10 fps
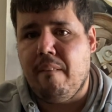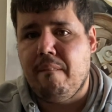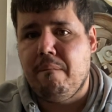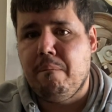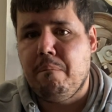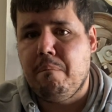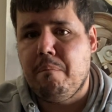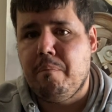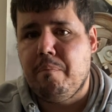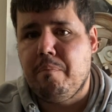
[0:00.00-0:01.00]

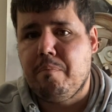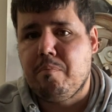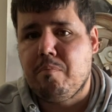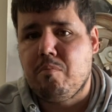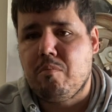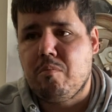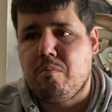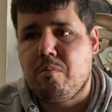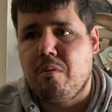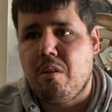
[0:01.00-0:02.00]

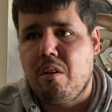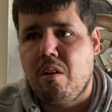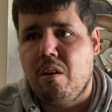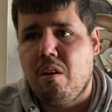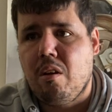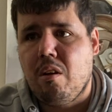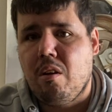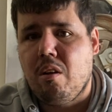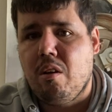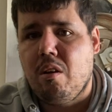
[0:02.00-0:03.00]

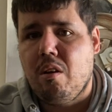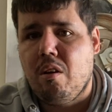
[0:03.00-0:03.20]
Nothing is said.